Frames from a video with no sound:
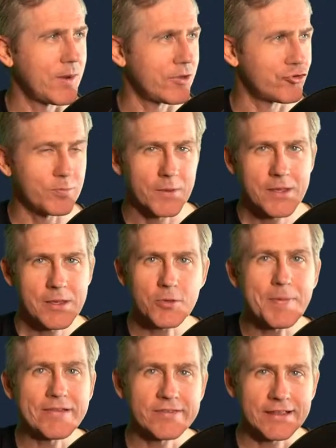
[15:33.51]
Is you
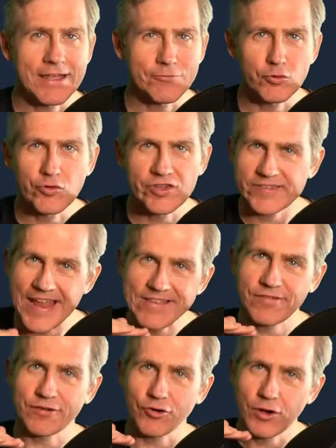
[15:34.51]
basically have to
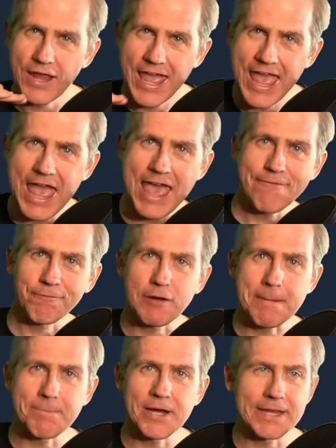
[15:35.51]
censor
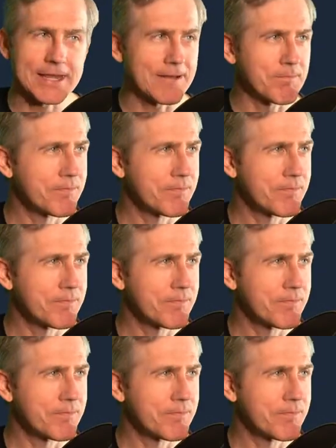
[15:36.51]
everybody.